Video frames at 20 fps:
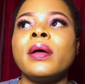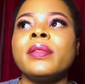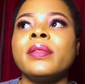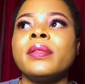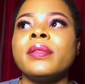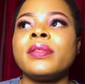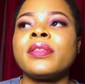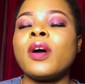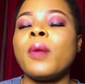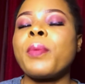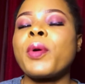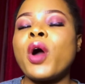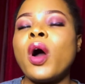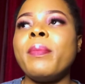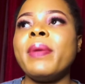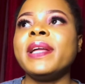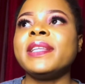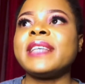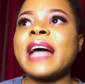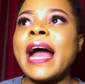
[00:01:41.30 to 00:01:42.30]
Some
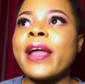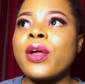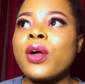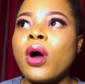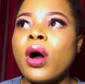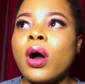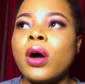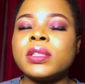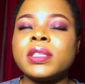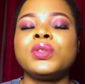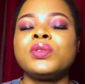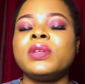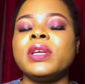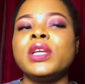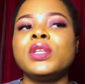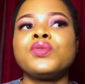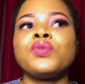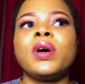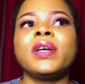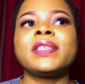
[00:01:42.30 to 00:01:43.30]
comment I got,
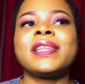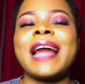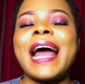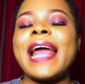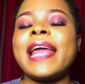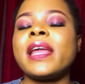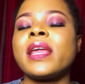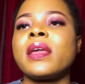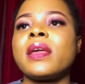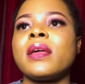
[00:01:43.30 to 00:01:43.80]
it was like